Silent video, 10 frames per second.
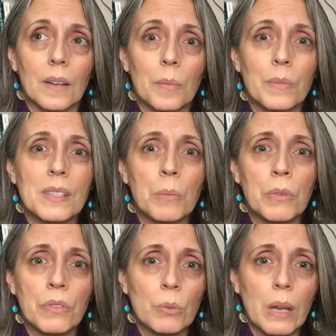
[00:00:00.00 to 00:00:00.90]
Some
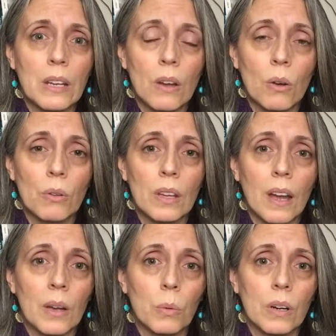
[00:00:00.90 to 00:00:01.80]
of you may know that
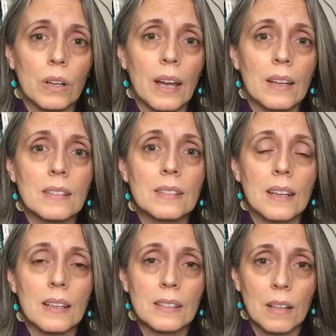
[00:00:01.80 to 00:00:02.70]
I work as
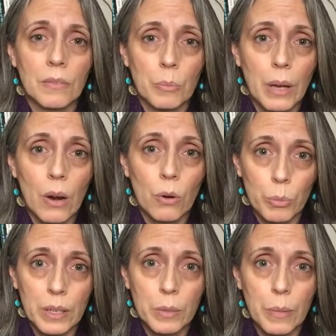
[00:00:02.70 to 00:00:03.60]
a
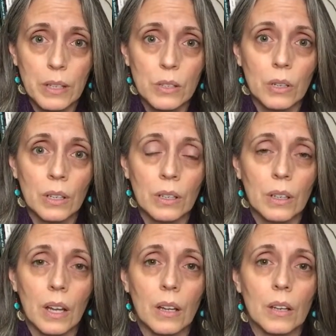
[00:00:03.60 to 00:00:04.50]
self-empowerment mentor,
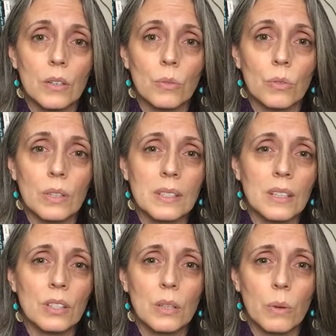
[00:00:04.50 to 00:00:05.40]
and
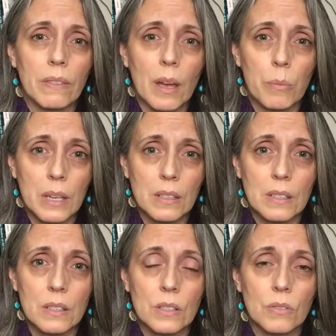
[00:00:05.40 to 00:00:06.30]
essentially what that
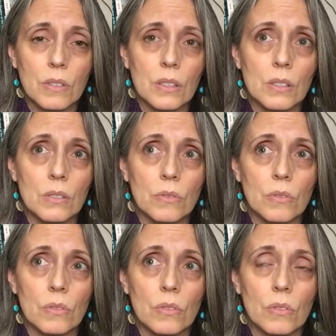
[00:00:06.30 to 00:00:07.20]
means is
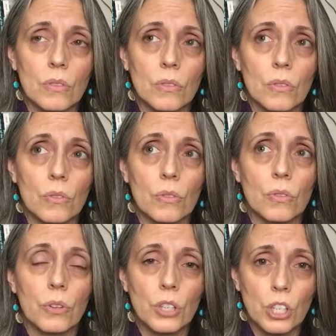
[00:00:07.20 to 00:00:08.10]

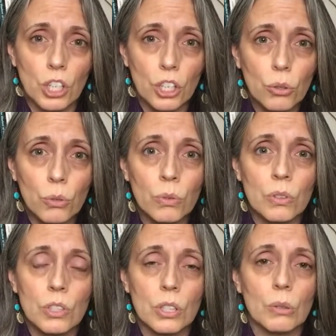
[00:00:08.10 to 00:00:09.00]
for you
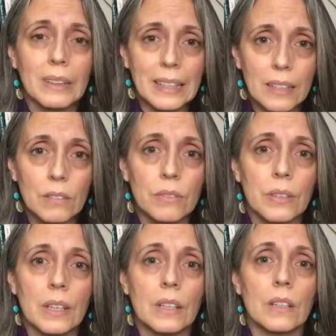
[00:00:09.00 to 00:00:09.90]
to live
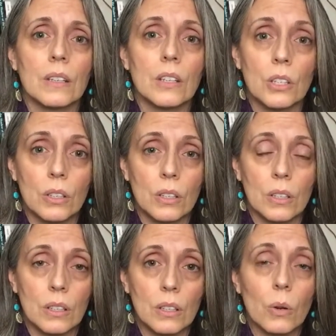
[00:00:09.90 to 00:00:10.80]
in
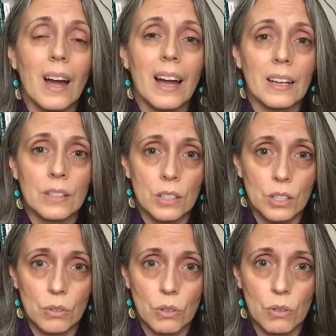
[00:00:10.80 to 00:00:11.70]
your
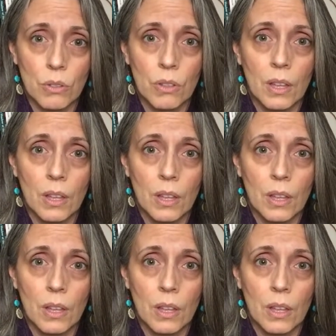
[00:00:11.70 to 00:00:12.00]
highest truth,